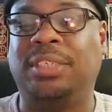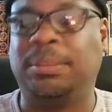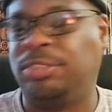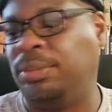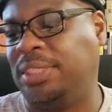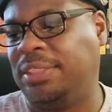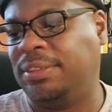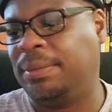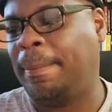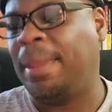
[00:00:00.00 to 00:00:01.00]
what Neptune
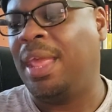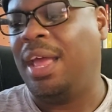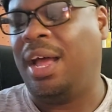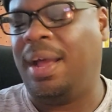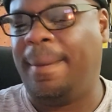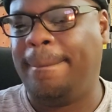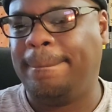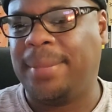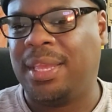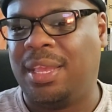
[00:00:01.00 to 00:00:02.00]
is.
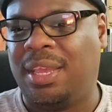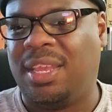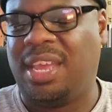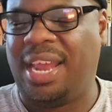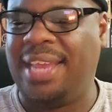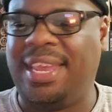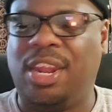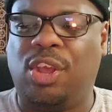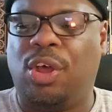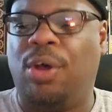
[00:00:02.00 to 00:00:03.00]
Can I
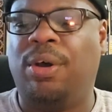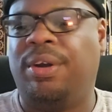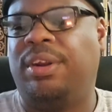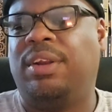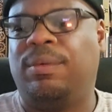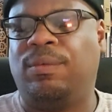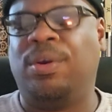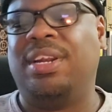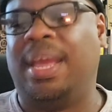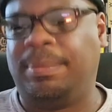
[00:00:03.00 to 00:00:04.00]
get a card
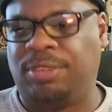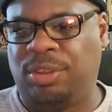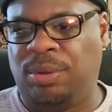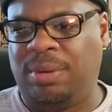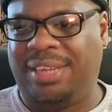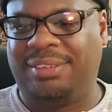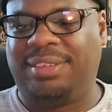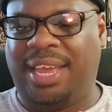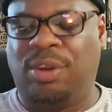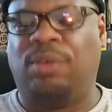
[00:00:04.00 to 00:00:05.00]
for Neptune and
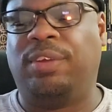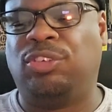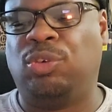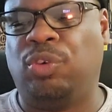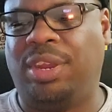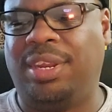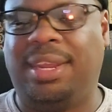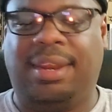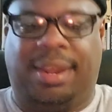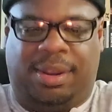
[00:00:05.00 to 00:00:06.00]
Saturn
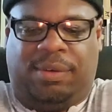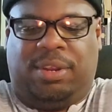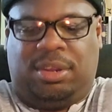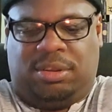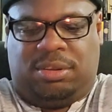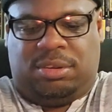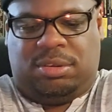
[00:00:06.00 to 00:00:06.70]
retrograding in Aries?